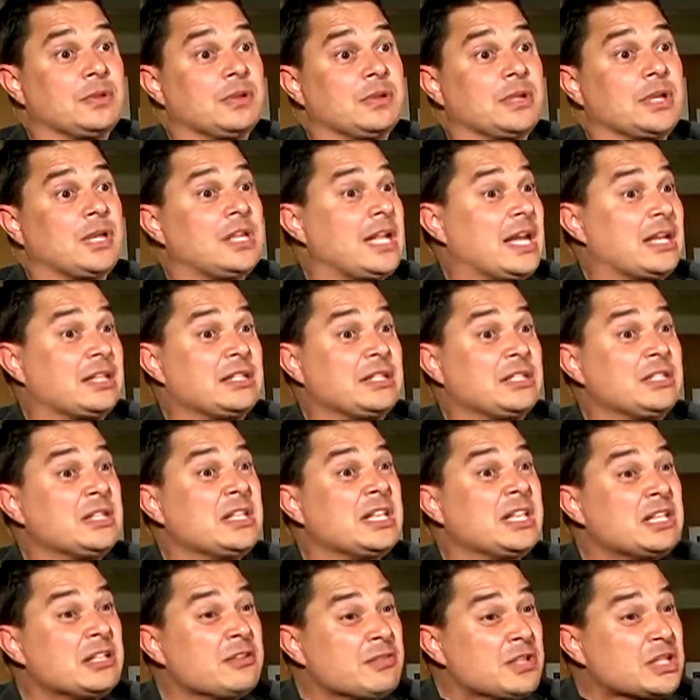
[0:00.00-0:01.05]
connected to
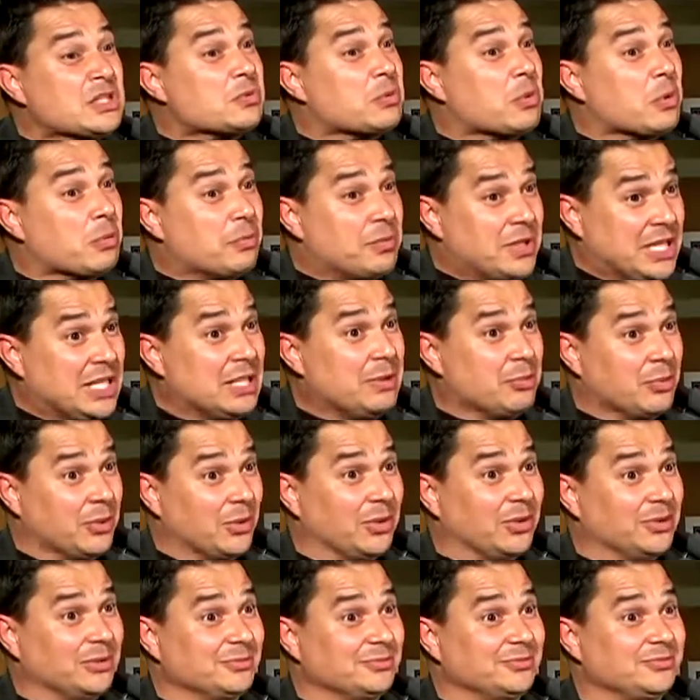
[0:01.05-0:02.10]
individual
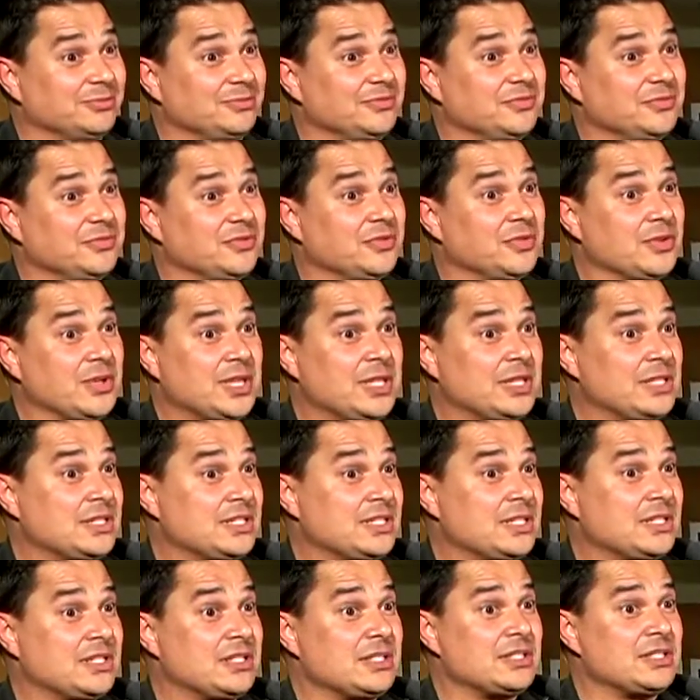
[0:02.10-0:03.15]
people. For
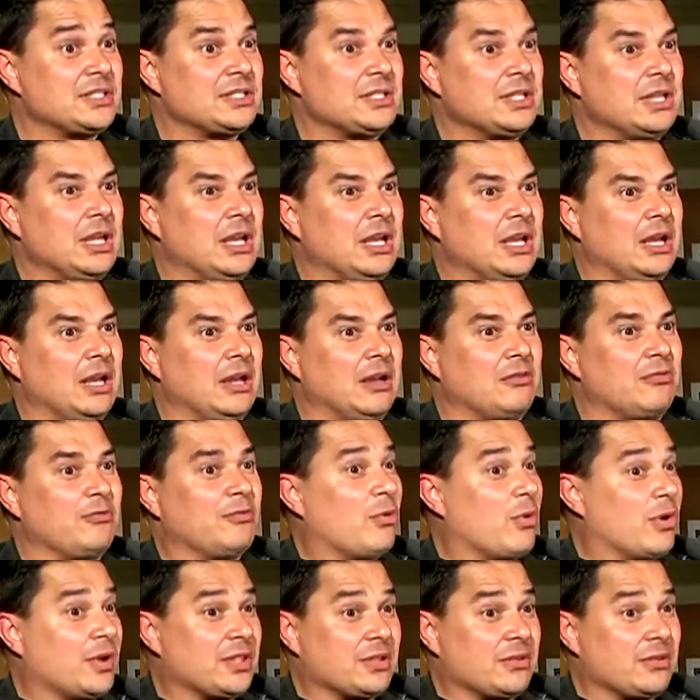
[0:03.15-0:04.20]
instance, a
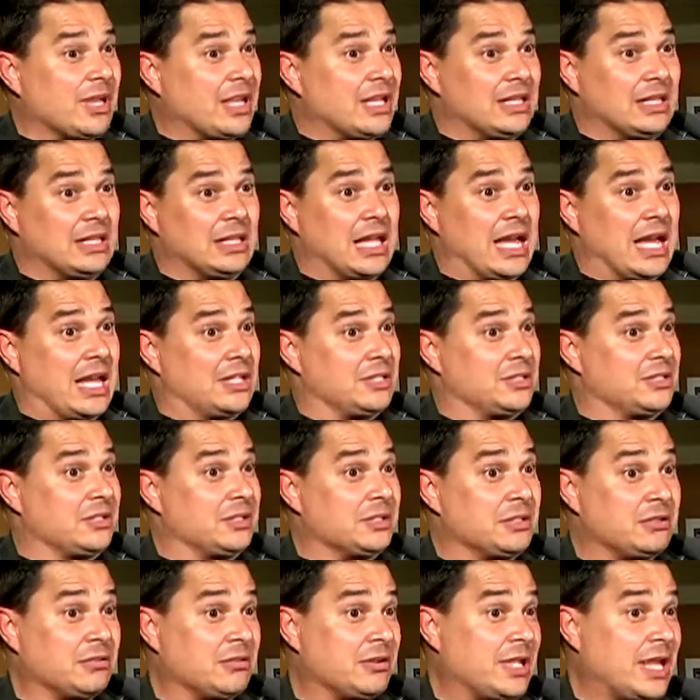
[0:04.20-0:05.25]
fourth grade class
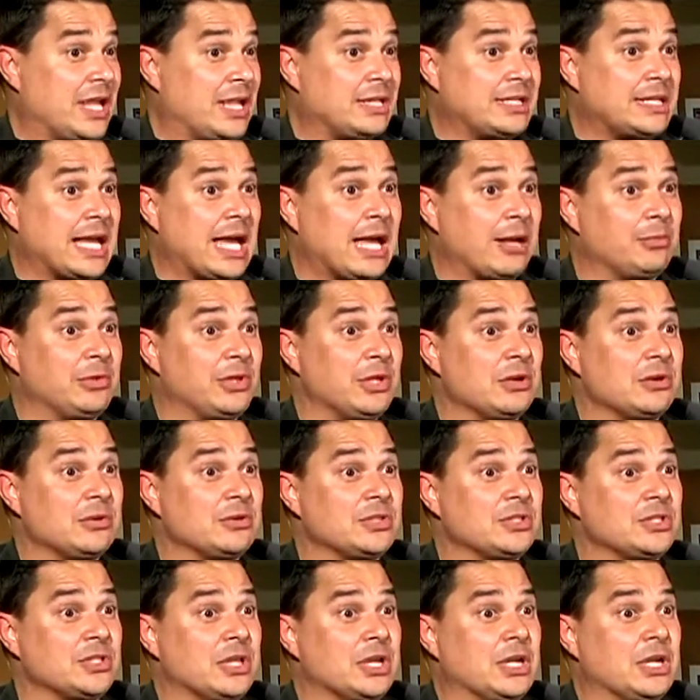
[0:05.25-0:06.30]
could create
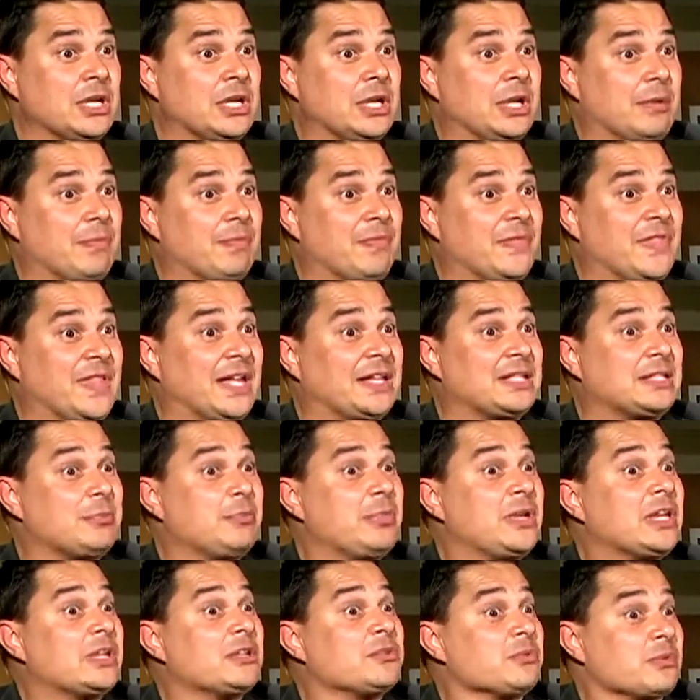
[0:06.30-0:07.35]
tableaus that
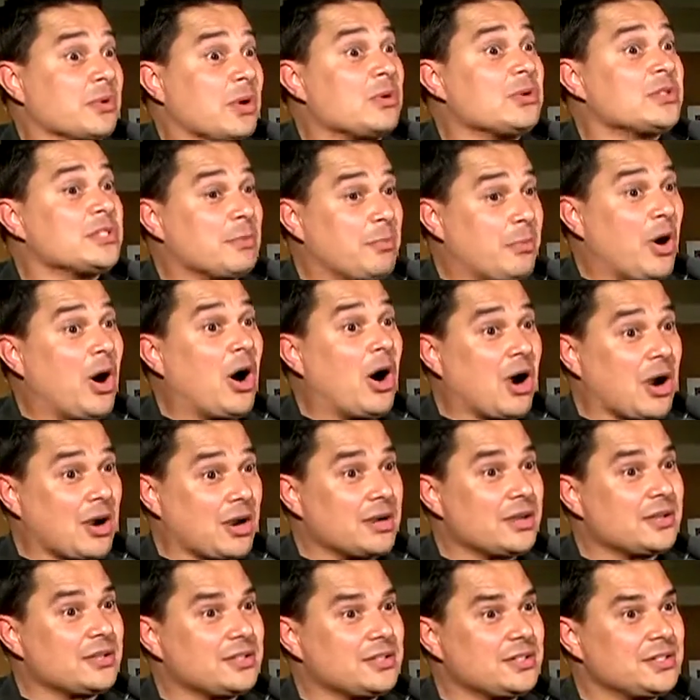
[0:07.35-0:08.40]
depict Rosa
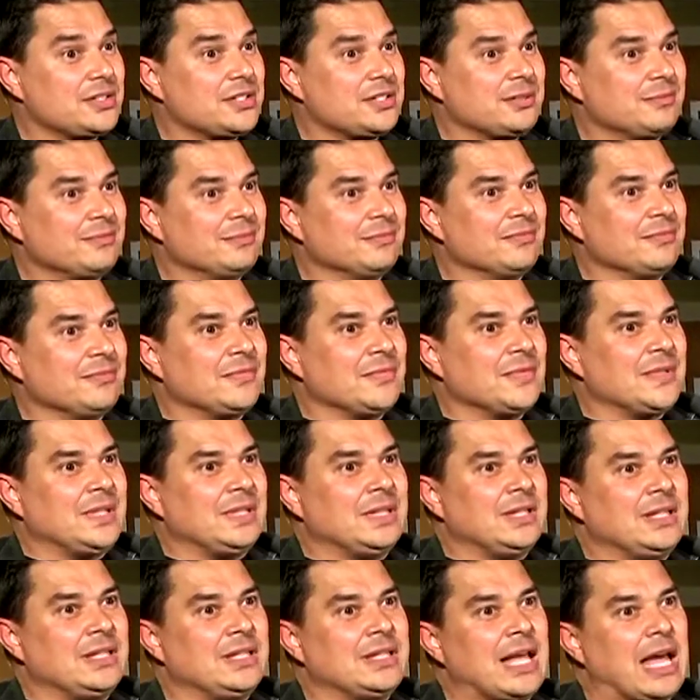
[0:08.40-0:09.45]
Parks
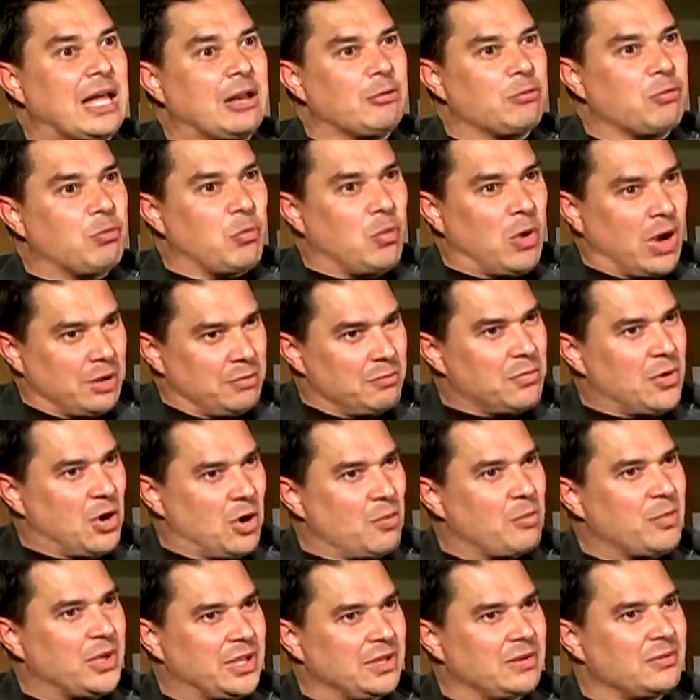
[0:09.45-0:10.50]
in that one
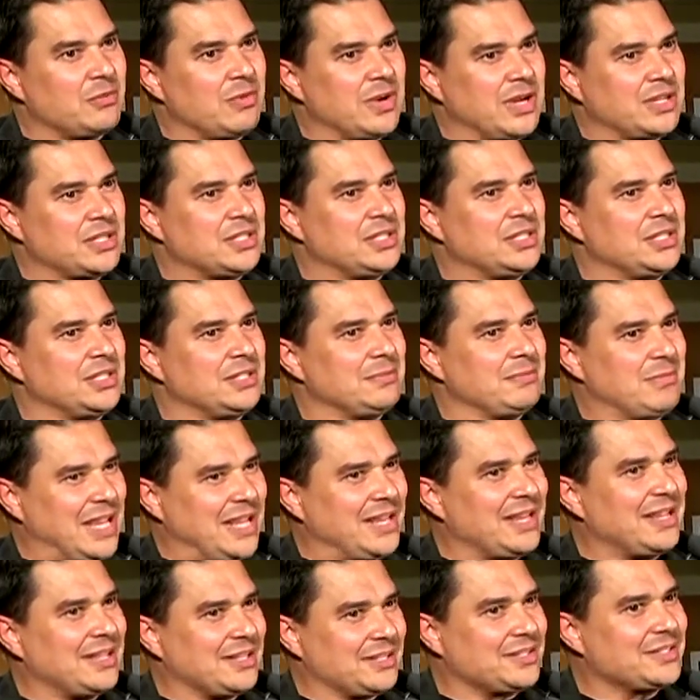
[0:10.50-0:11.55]
moment where she's
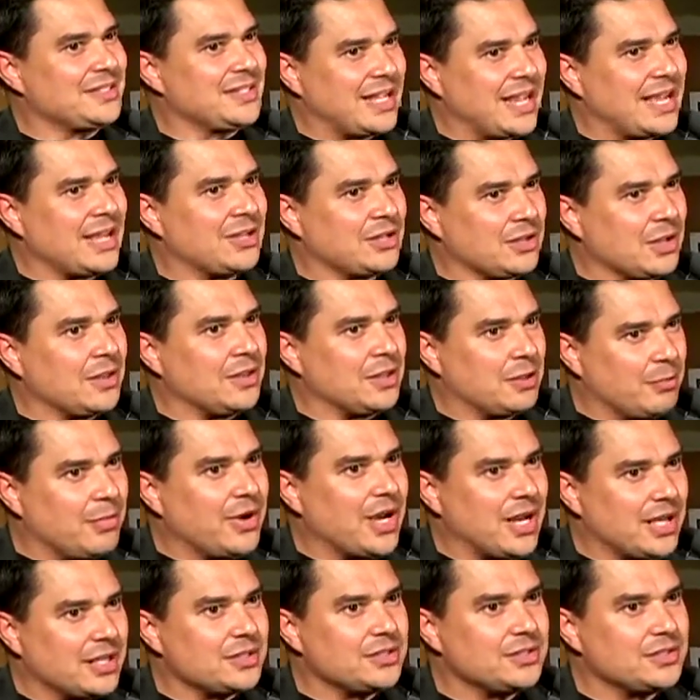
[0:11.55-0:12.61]
making a stand on the
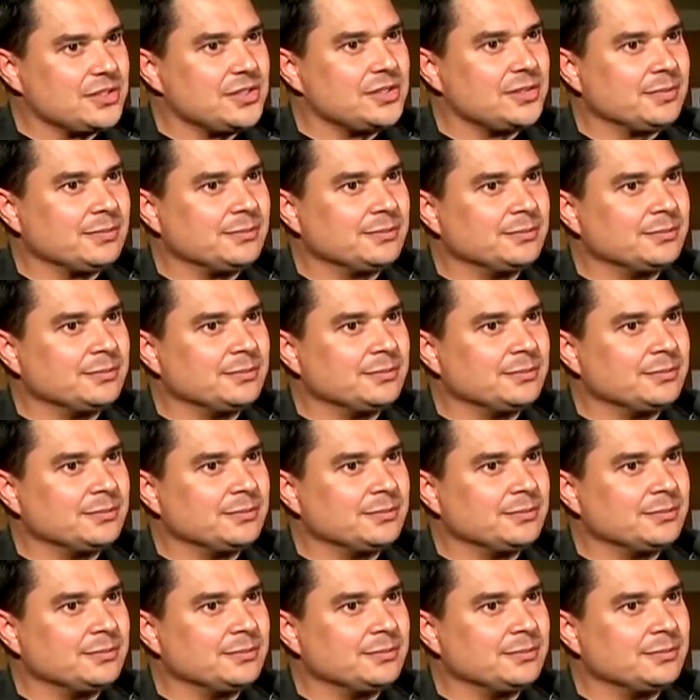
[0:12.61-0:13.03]
bus.